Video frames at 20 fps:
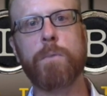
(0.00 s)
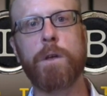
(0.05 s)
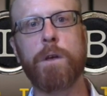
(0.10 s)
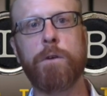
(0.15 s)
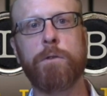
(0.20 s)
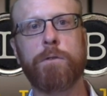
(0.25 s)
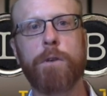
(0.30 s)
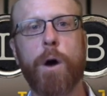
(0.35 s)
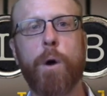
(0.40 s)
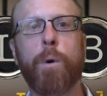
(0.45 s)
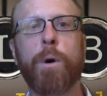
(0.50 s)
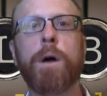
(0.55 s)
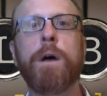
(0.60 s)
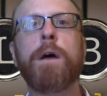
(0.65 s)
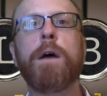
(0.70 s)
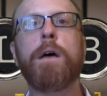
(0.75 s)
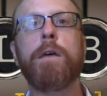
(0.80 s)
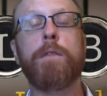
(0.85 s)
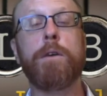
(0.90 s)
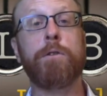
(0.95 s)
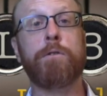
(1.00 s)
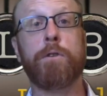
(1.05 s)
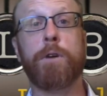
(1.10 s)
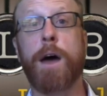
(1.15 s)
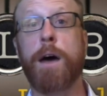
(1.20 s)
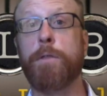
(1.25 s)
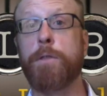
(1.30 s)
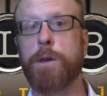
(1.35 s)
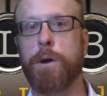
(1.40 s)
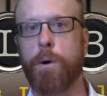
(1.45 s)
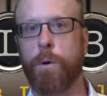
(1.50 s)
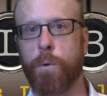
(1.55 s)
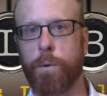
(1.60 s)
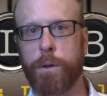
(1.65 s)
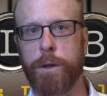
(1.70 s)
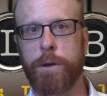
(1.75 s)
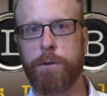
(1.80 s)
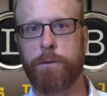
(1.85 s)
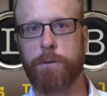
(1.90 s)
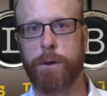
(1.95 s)
So these are not the
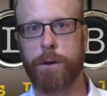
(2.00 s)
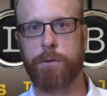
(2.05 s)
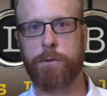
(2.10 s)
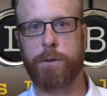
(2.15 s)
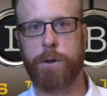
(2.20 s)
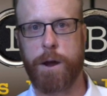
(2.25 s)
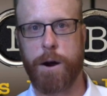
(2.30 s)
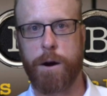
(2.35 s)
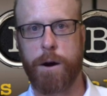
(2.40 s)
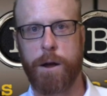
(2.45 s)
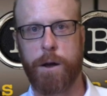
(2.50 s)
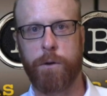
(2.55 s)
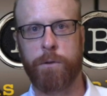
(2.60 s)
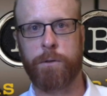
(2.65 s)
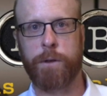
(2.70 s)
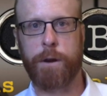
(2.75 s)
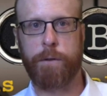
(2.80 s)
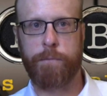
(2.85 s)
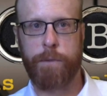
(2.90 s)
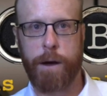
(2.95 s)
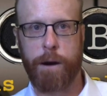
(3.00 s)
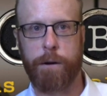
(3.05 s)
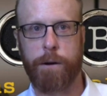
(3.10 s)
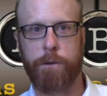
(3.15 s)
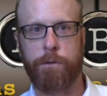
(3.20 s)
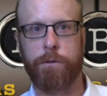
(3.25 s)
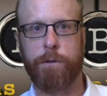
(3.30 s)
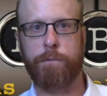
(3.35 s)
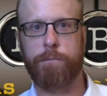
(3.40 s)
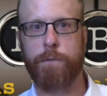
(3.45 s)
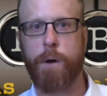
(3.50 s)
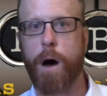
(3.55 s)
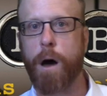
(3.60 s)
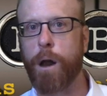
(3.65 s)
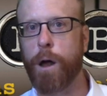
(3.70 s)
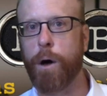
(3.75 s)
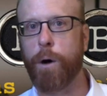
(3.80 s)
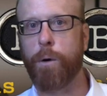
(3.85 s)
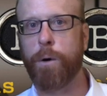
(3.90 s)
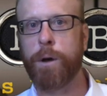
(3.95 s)
only 6 scenarios that a veteran should
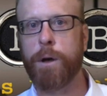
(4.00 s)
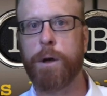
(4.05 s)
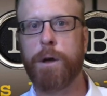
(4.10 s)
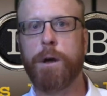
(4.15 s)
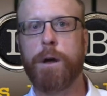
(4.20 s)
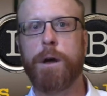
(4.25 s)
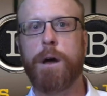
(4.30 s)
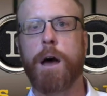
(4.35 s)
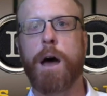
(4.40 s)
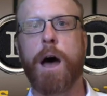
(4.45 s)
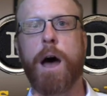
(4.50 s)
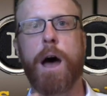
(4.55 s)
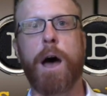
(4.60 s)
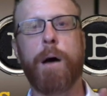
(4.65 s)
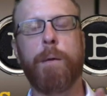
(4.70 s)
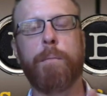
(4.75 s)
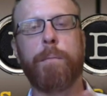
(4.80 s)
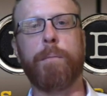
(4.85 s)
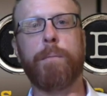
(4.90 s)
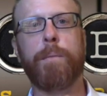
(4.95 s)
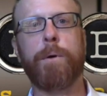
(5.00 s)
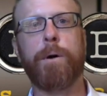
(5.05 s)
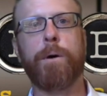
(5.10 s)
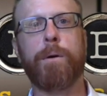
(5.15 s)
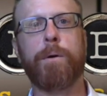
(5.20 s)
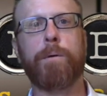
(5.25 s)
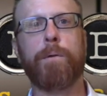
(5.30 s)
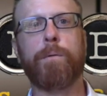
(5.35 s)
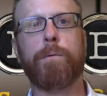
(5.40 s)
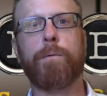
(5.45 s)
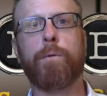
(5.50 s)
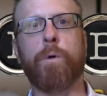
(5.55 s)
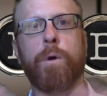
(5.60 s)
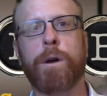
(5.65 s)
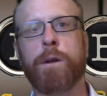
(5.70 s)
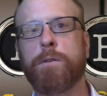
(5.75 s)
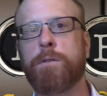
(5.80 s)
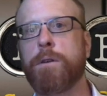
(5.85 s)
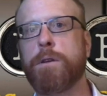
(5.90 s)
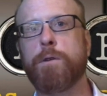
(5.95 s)
follow or
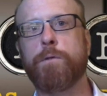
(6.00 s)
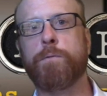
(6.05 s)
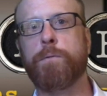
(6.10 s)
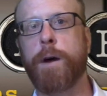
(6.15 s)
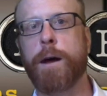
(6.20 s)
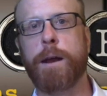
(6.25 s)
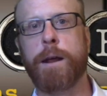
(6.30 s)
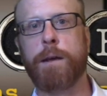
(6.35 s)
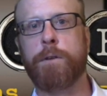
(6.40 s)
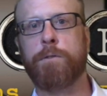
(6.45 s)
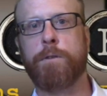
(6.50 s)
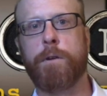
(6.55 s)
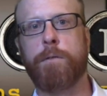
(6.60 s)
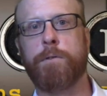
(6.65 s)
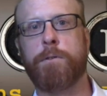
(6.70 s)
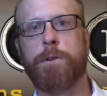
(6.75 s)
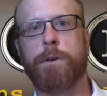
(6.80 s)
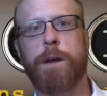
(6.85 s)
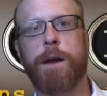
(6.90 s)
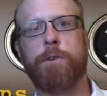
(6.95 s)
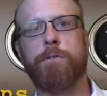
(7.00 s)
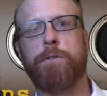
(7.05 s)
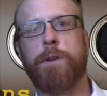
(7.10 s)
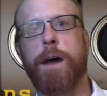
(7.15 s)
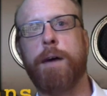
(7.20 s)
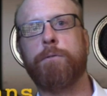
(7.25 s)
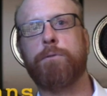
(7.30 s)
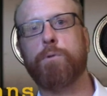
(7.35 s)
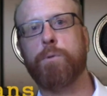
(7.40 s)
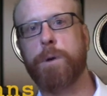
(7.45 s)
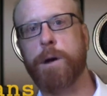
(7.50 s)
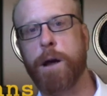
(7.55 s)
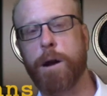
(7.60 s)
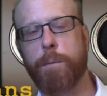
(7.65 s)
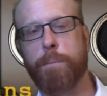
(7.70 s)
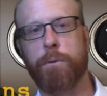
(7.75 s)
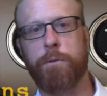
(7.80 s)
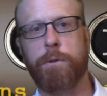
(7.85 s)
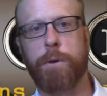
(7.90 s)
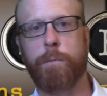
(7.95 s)
continue fighting service connection after
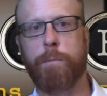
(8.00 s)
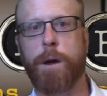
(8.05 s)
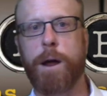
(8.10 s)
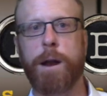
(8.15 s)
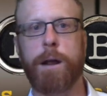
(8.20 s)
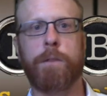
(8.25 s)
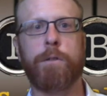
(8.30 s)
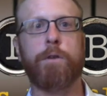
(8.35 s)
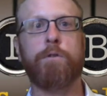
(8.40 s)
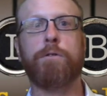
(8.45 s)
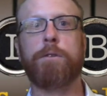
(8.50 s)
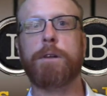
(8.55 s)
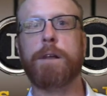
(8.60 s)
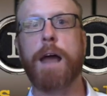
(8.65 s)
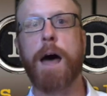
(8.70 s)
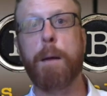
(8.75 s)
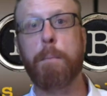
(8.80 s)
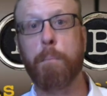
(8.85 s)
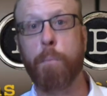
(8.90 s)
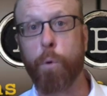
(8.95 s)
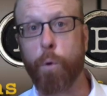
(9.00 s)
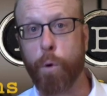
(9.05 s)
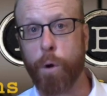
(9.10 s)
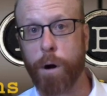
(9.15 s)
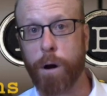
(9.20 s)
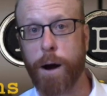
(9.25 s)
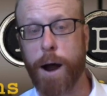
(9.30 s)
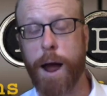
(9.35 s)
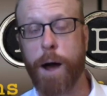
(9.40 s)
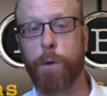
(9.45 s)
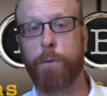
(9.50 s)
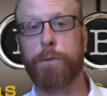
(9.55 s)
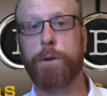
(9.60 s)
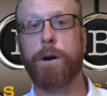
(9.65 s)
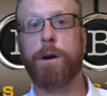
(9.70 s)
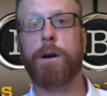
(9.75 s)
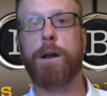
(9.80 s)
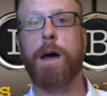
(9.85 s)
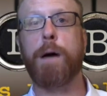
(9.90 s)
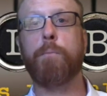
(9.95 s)
100% rating. There's a lot more out
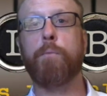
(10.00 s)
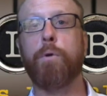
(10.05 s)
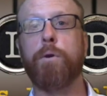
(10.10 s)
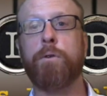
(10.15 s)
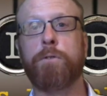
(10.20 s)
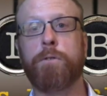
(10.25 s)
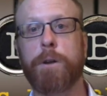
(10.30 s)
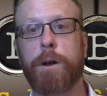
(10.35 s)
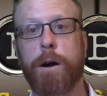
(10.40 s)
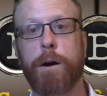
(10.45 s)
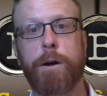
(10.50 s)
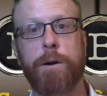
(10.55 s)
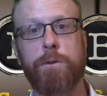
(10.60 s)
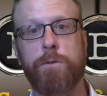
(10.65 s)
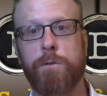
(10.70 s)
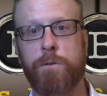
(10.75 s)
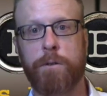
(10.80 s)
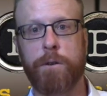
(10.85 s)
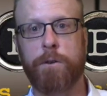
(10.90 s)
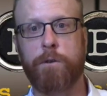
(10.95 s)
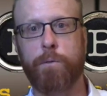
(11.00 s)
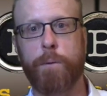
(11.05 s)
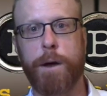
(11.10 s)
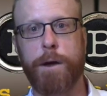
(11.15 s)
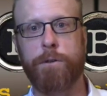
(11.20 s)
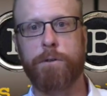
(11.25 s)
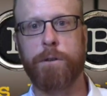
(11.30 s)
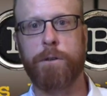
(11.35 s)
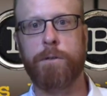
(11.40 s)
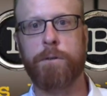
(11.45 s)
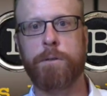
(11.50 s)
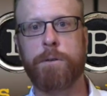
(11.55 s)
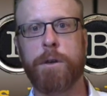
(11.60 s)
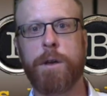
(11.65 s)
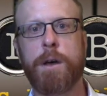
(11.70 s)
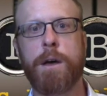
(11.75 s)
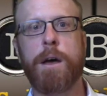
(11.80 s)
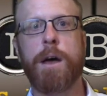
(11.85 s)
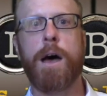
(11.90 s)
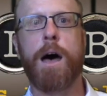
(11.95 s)
there, a lot more scenarios or situations.
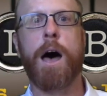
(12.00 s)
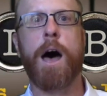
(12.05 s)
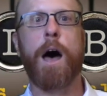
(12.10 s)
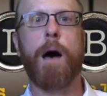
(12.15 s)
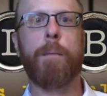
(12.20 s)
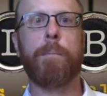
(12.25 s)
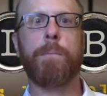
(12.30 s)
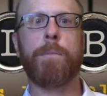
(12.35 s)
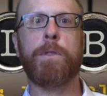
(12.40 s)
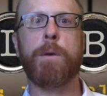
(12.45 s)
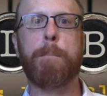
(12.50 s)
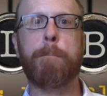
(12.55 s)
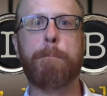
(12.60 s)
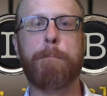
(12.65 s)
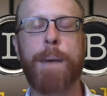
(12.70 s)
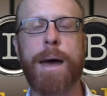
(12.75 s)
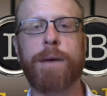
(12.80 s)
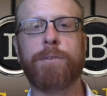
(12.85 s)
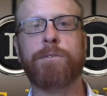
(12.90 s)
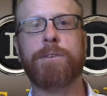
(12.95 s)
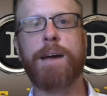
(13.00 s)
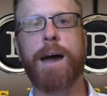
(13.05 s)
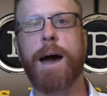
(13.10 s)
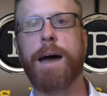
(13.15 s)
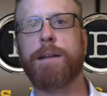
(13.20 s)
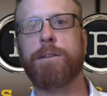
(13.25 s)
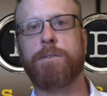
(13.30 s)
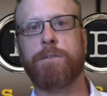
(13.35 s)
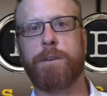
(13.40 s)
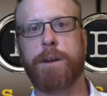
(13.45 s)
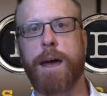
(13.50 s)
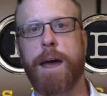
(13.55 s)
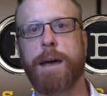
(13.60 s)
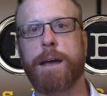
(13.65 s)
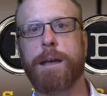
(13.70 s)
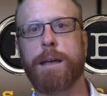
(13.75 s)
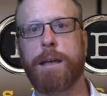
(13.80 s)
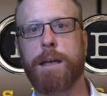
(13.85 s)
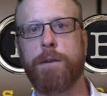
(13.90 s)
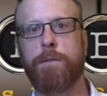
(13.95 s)
The best guidance that I
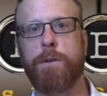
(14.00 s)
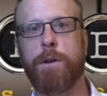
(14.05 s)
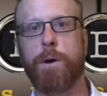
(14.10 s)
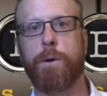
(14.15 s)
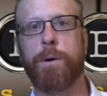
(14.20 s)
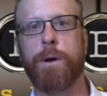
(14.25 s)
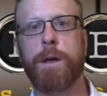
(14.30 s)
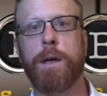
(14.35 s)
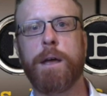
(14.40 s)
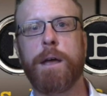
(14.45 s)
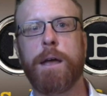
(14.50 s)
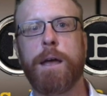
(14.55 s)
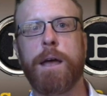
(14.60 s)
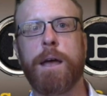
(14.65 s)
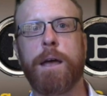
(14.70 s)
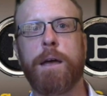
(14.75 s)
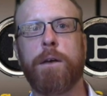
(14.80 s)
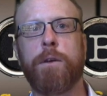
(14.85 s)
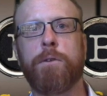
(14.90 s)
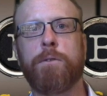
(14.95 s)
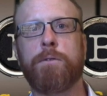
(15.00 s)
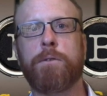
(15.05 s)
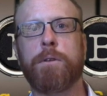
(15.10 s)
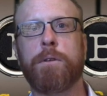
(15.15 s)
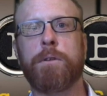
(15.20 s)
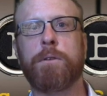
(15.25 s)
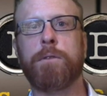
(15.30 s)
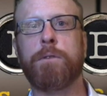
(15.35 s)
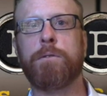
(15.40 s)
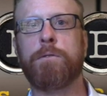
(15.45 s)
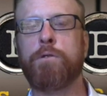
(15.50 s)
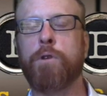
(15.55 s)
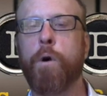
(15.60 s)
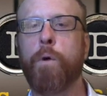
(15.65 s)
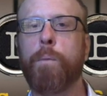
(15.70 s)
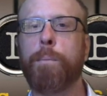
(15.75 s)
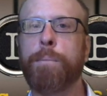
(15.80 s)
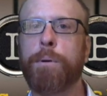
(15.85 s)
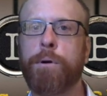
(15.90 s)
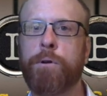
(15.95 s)
can give you is
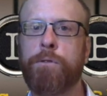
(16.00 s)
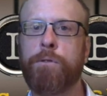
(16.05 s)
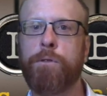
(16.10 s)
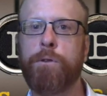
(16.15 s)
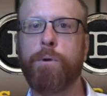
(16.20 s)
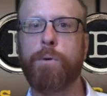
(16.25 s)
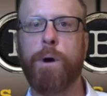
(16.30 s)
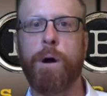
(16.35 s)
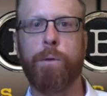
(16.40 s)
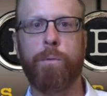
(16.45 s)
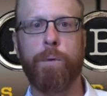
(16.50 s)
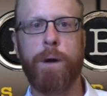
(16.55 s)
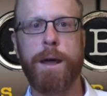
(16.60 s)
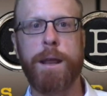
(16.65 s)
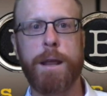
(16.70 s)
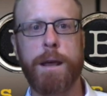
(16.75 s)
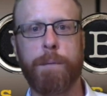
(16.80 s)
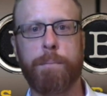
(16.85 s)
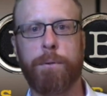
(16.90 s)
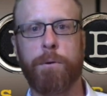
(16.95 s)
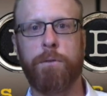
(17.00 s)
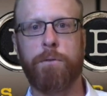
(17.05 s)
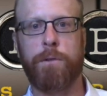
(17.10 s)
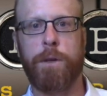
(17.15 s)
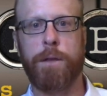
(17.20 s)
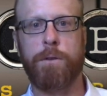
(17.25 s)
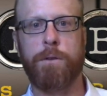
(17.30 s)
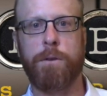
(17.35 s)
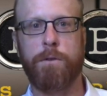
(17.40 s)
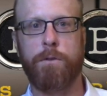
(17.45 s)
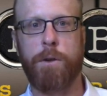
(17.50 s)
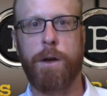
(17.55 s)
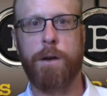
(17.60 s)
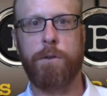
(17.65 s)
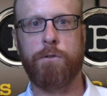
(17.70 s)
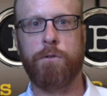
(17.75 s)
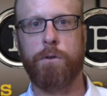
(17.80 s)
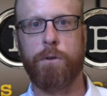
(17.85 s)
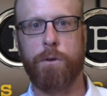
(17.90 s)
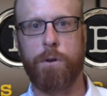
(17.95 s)
don't pursue a rating percentage
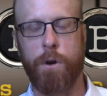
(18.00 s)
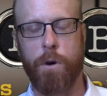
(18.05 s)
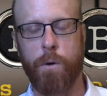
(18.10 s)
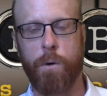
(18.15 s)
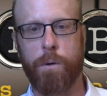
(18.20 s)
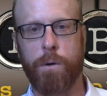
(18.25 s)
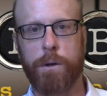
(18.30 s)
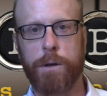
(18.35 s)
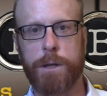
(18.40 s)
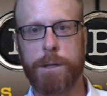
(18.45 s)
as your goal.